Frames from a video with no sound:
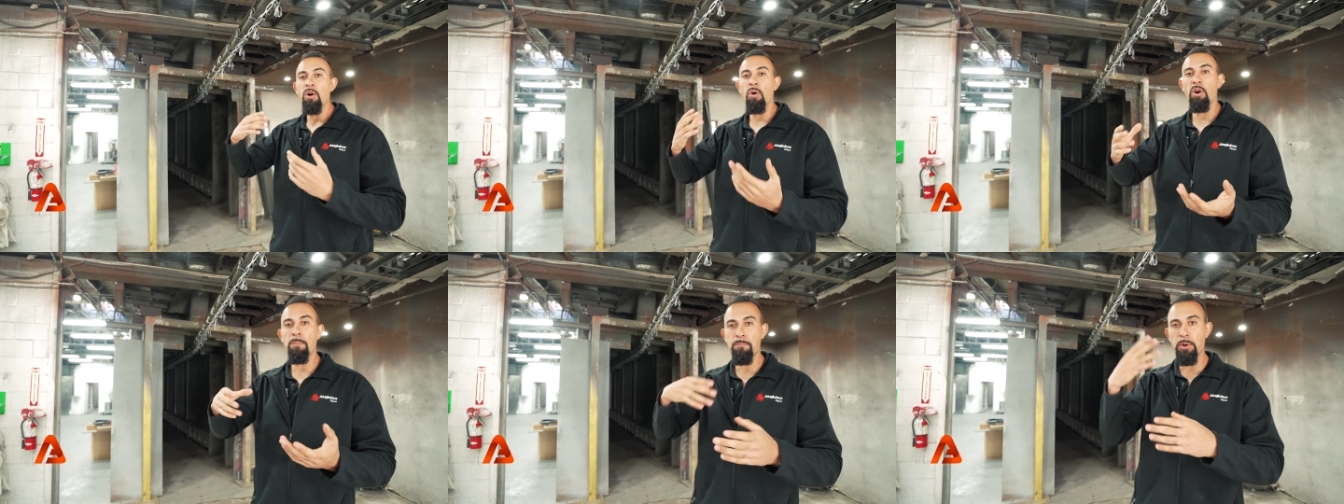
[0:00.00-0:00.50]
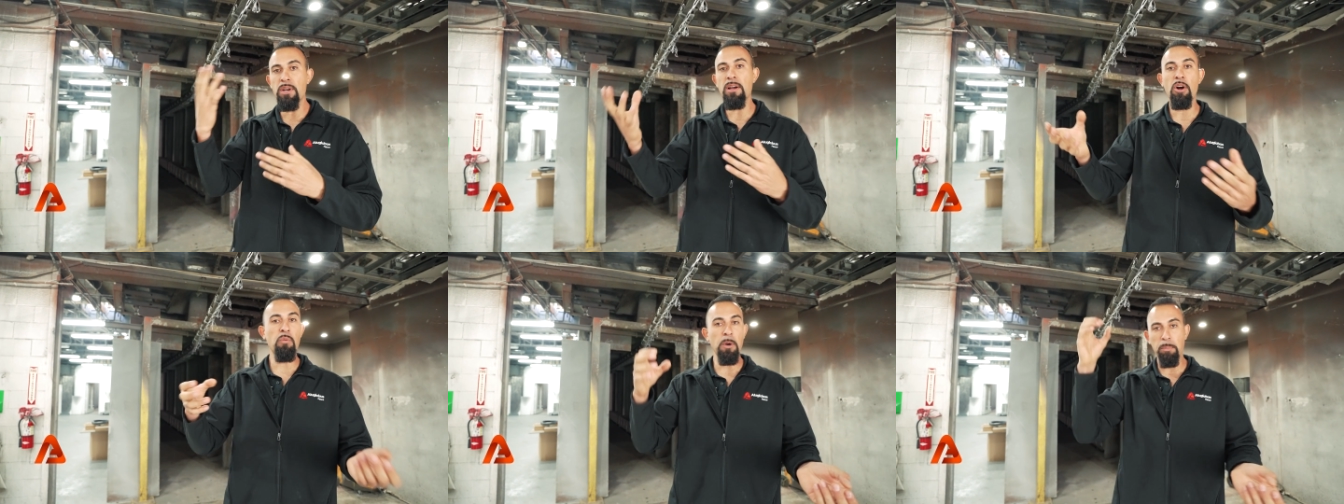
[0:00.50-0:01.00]
or
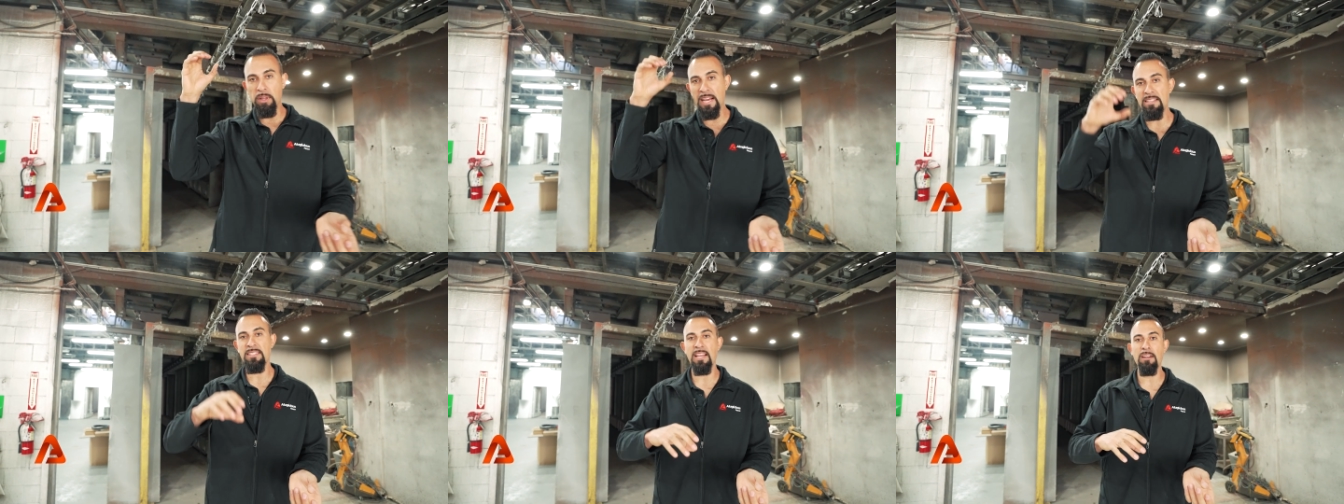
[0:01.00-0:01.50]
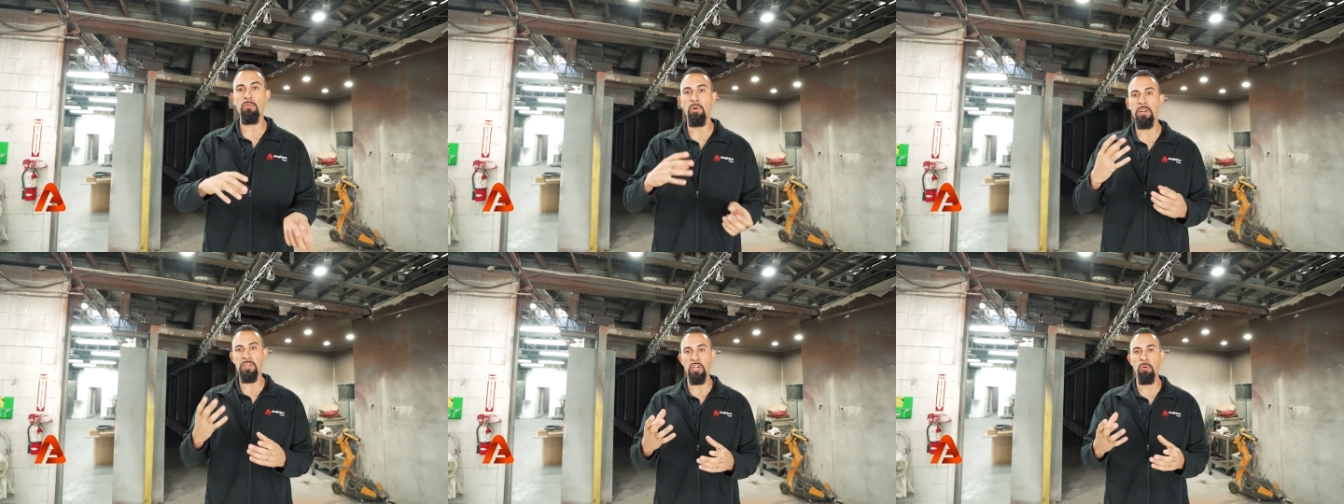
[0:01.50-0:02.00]
replace it
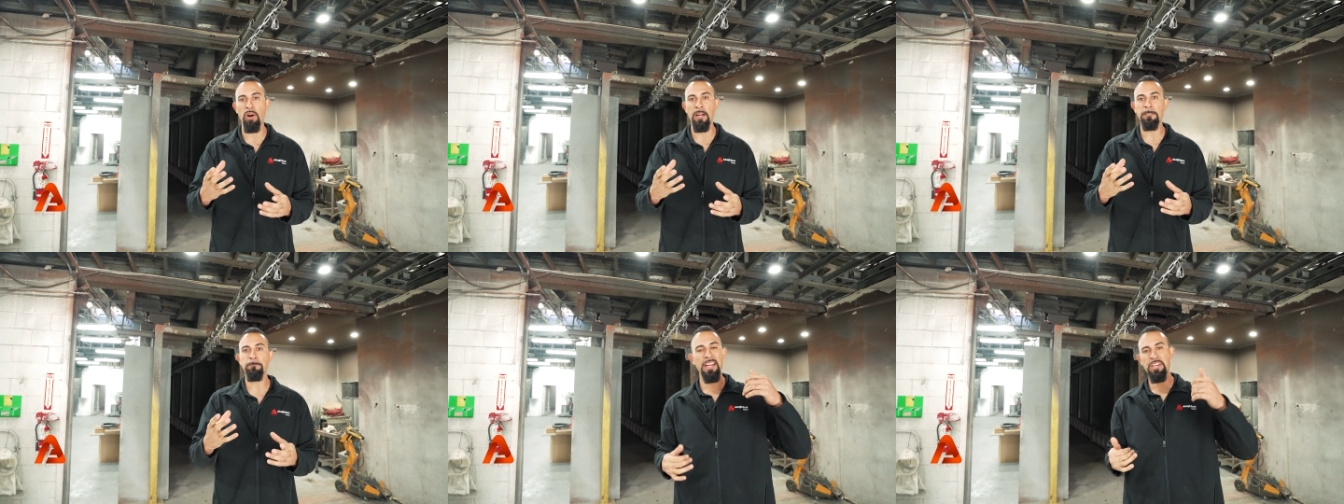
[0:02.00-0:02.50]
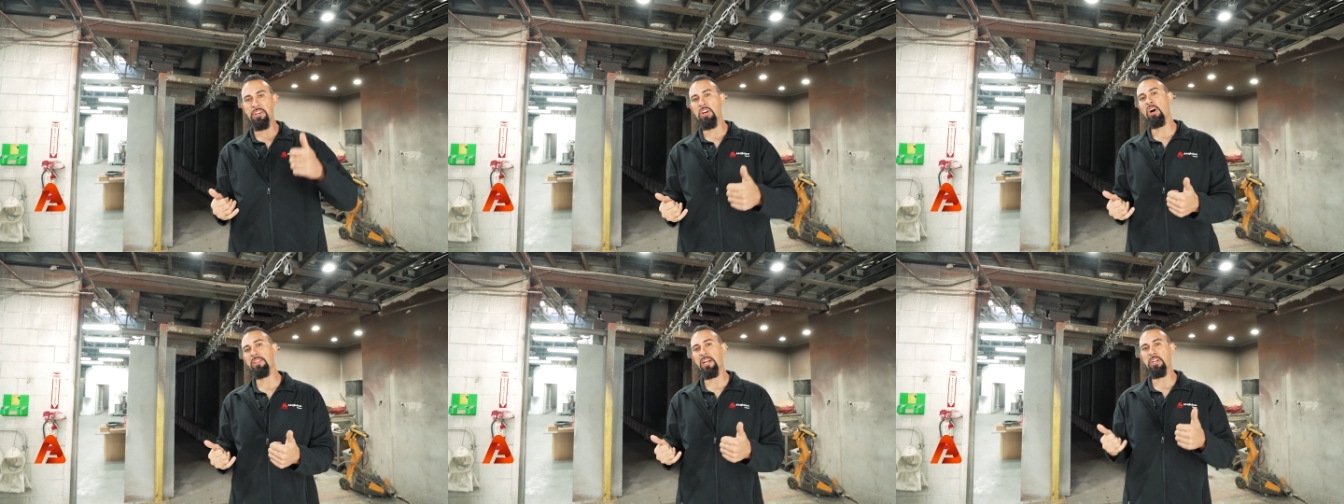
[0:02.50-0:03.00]
with a new one, and you
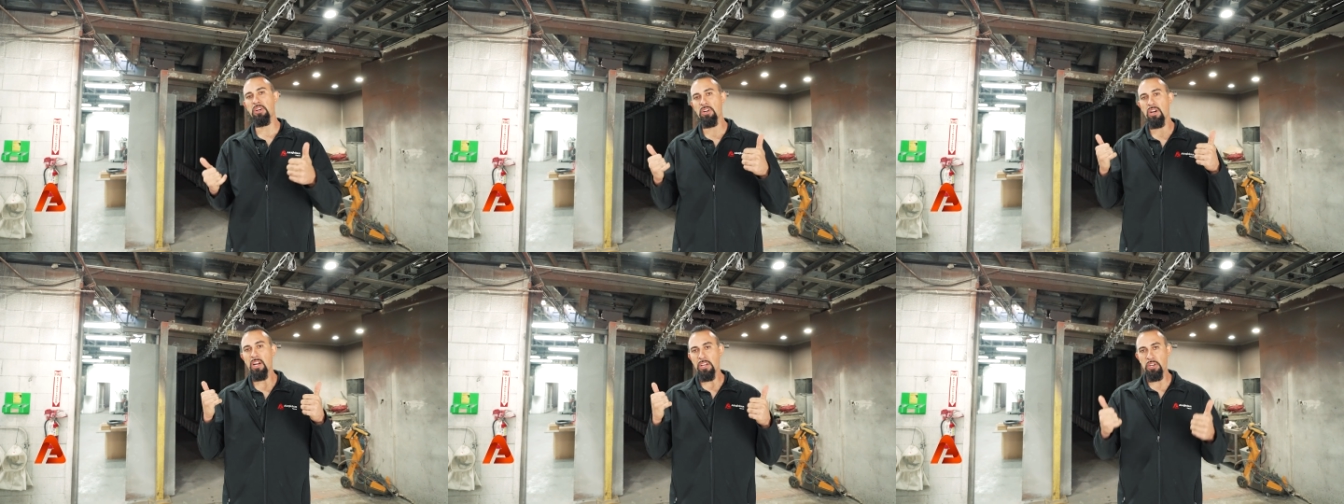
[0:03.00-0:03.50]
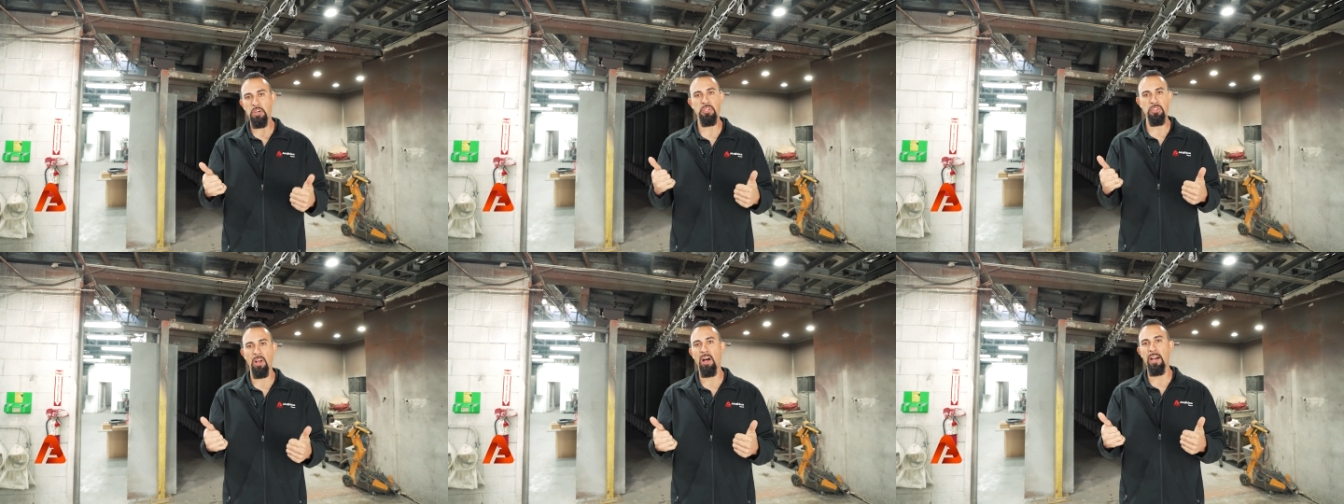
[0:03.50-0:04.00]
know that you're
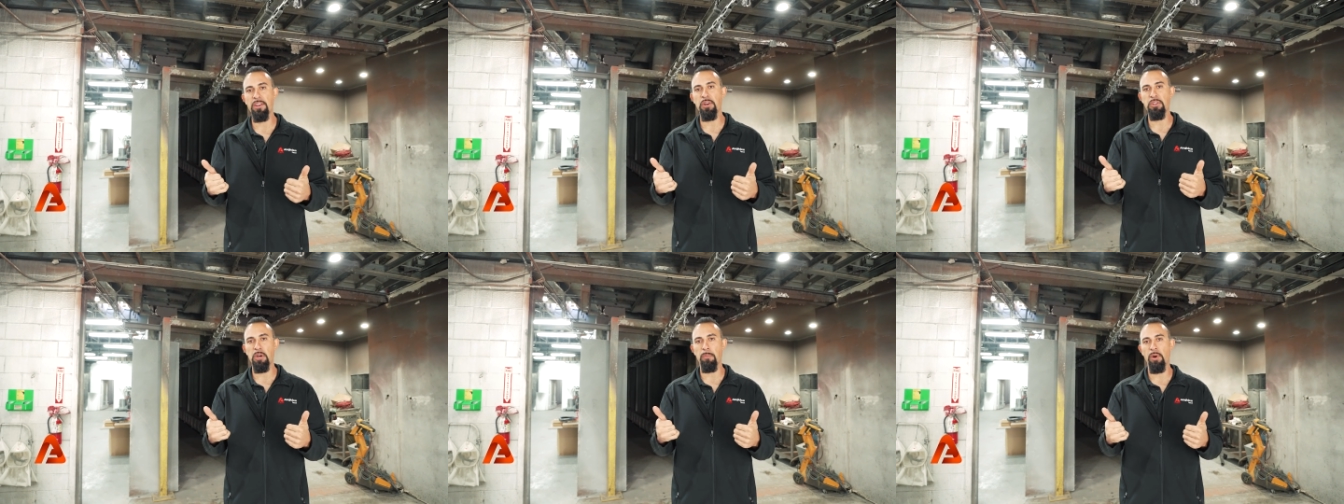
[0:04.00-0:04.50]
solid on your